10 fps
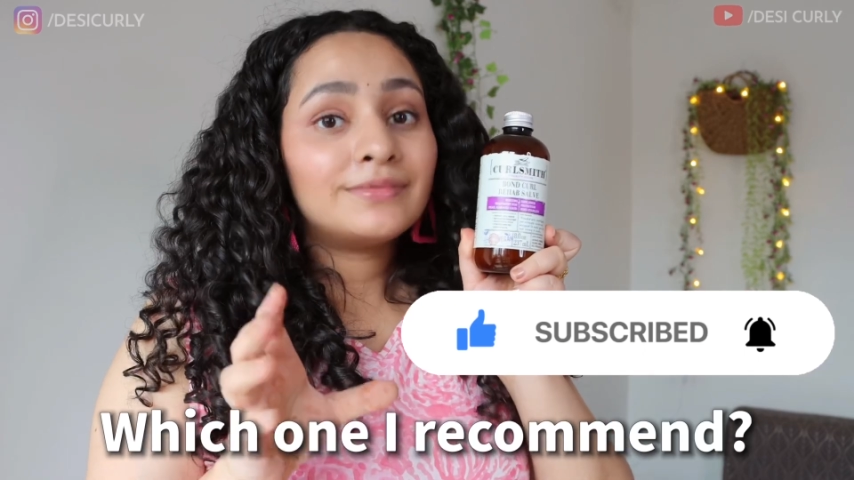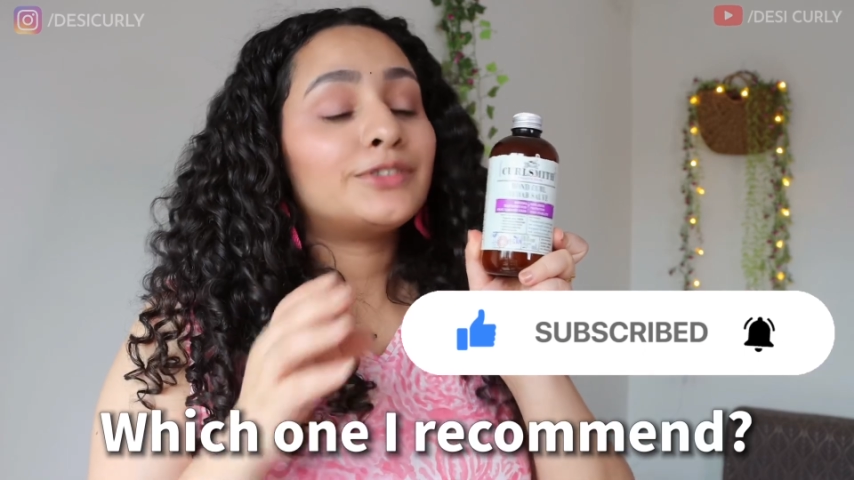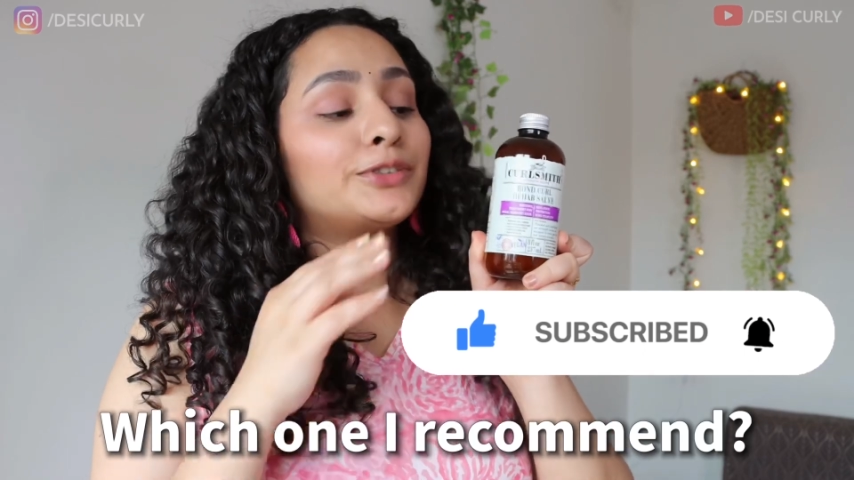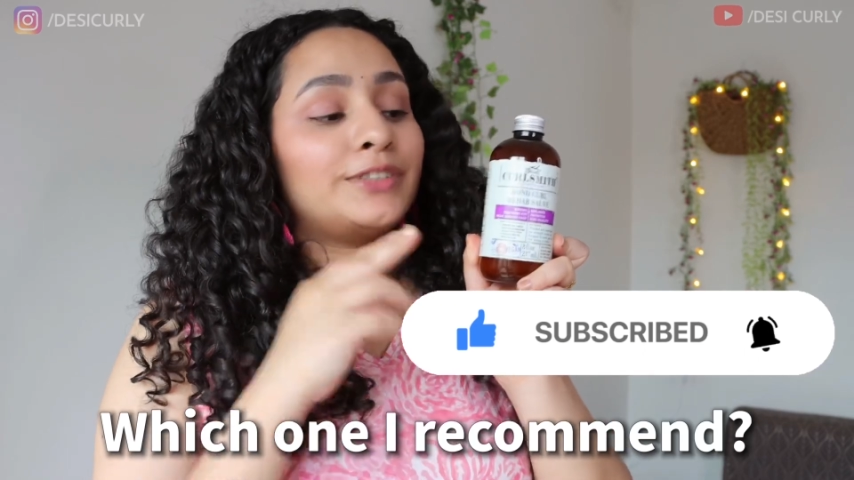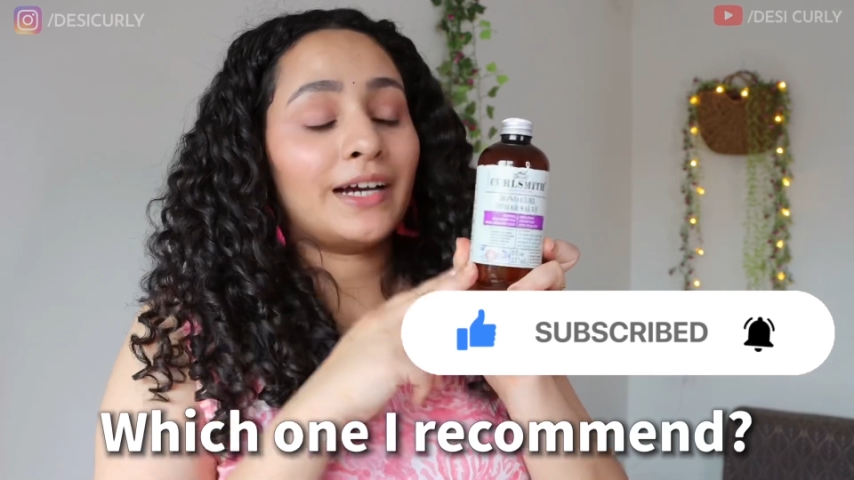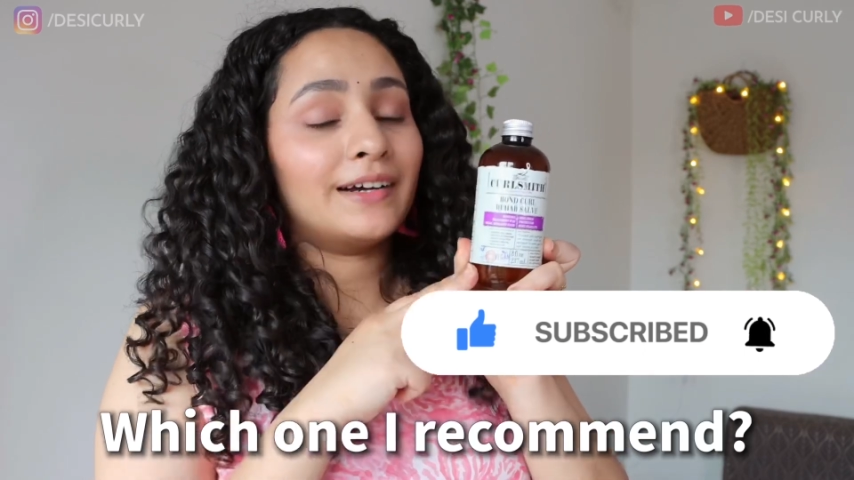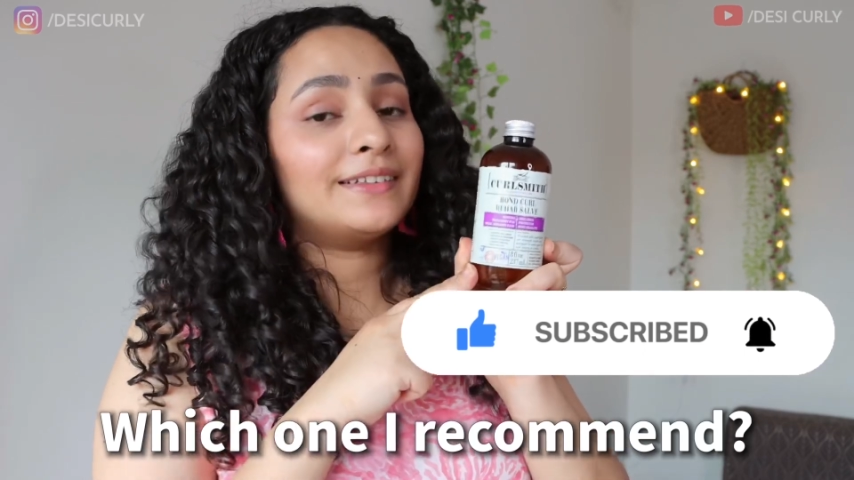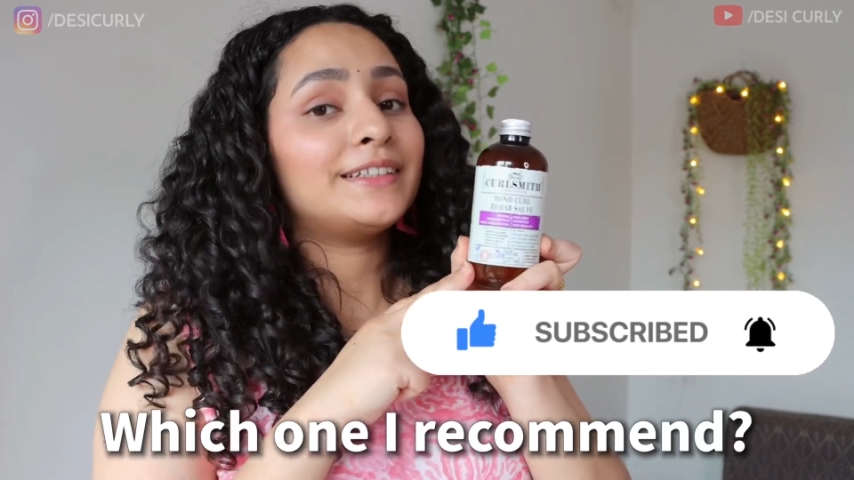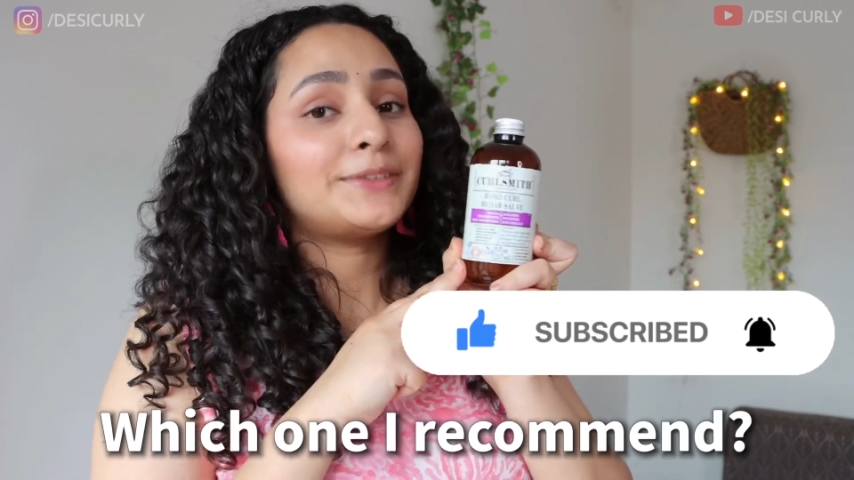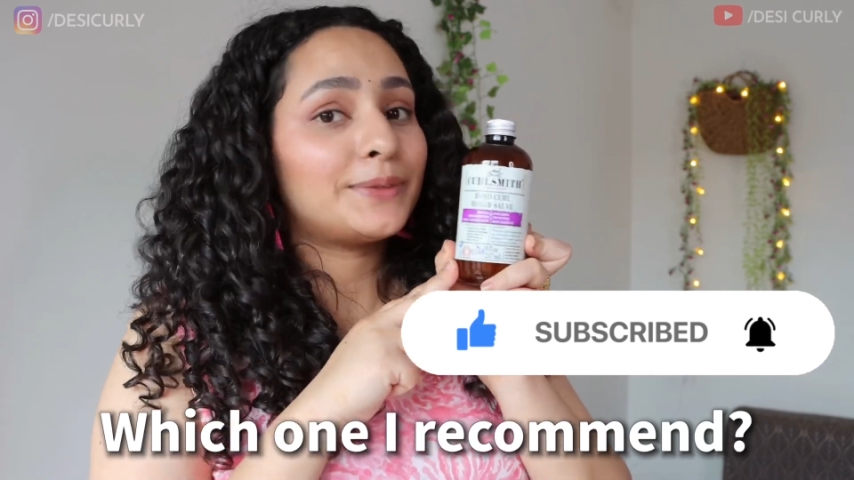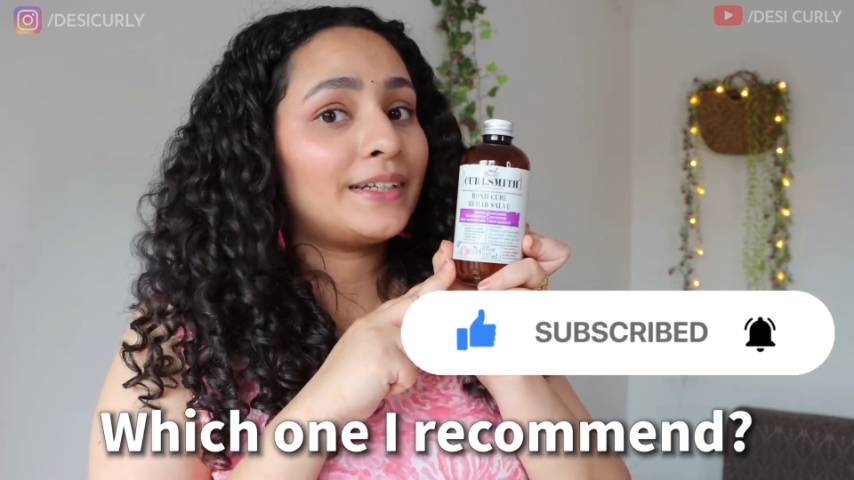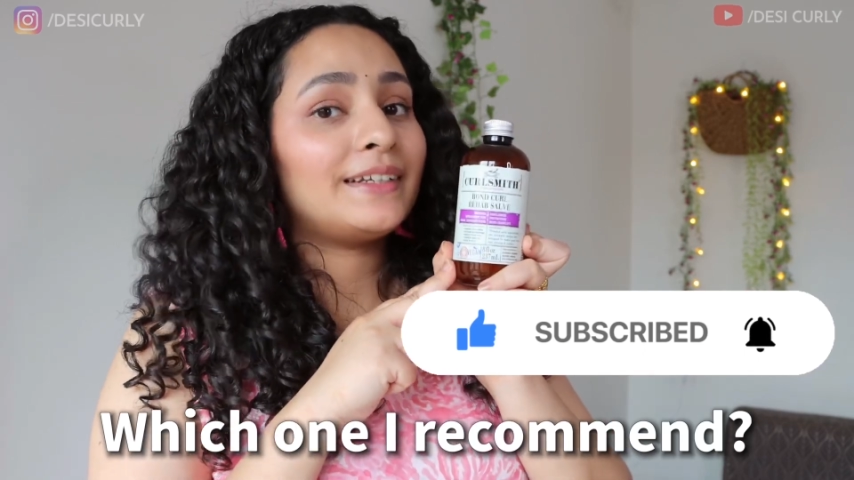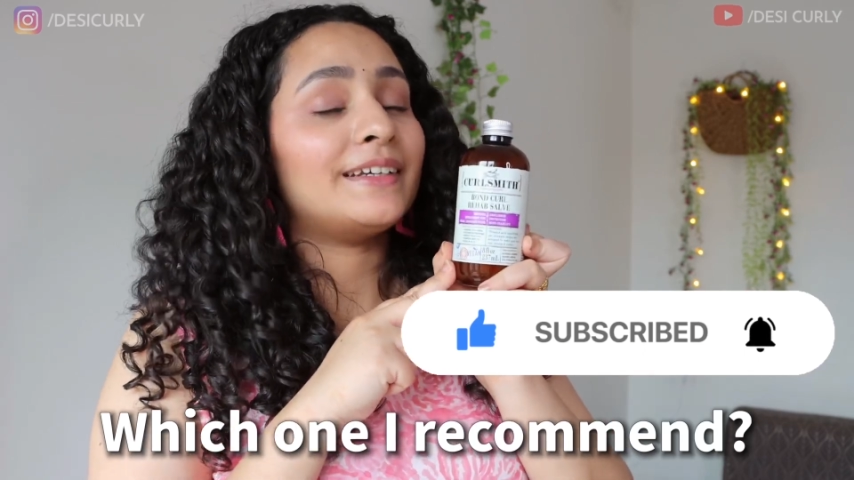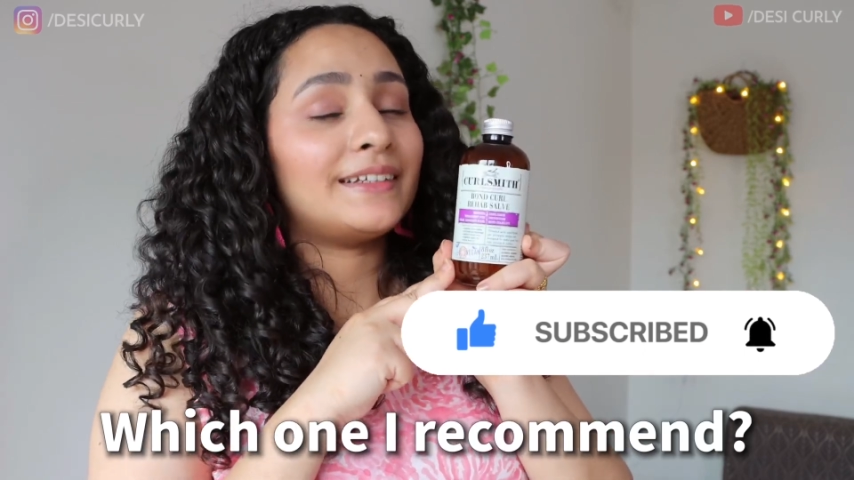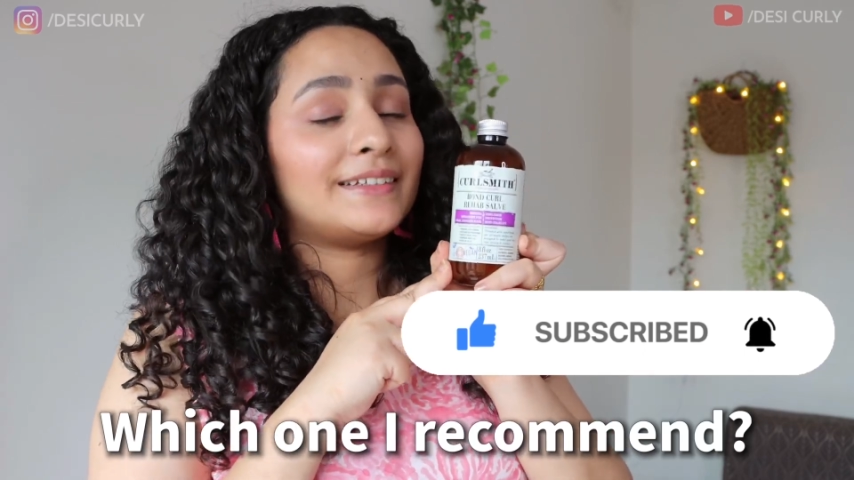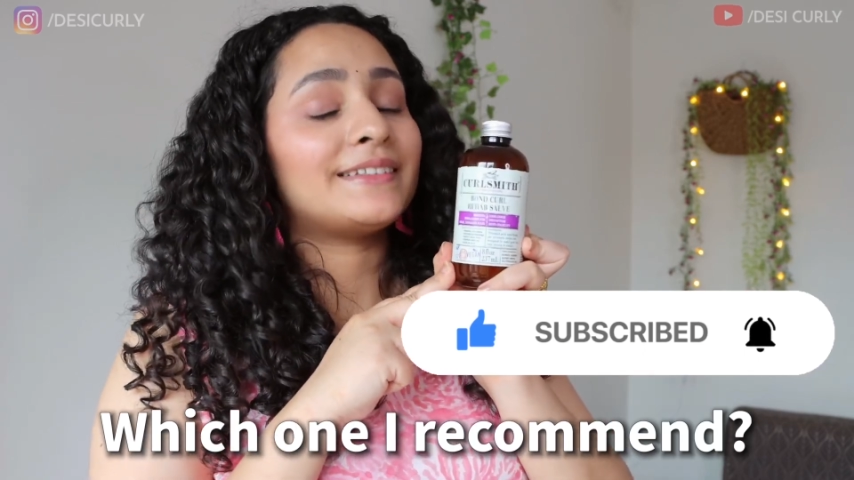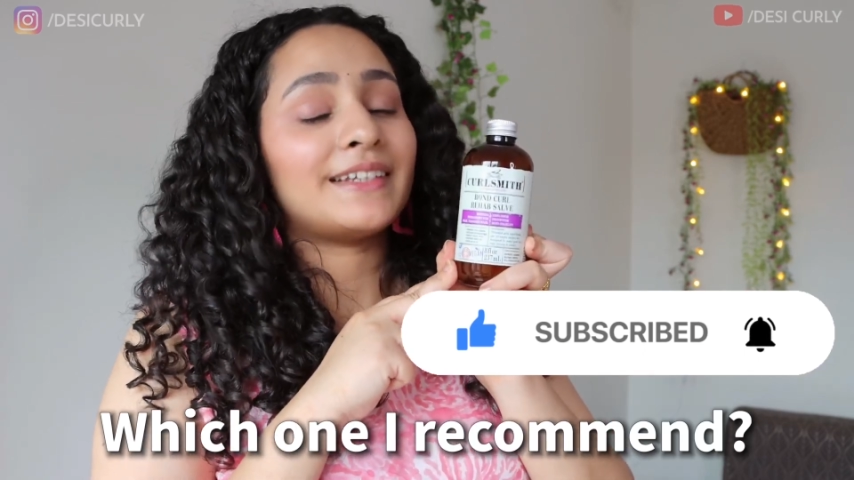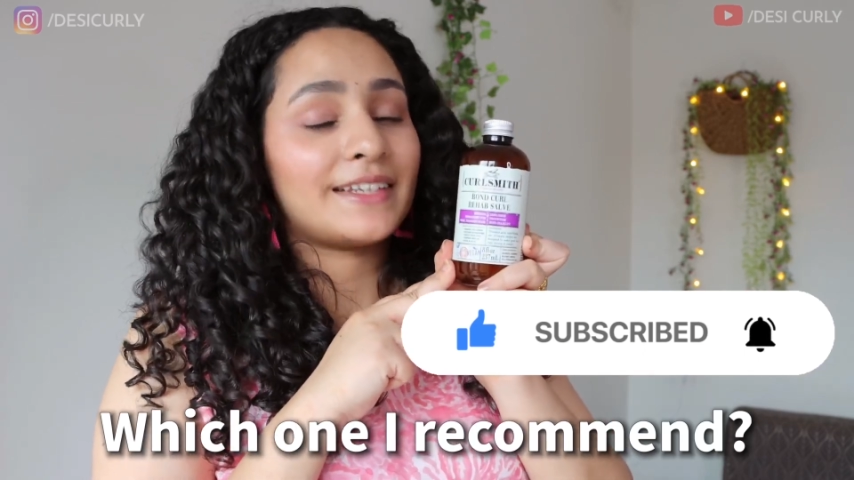So yeah, this one is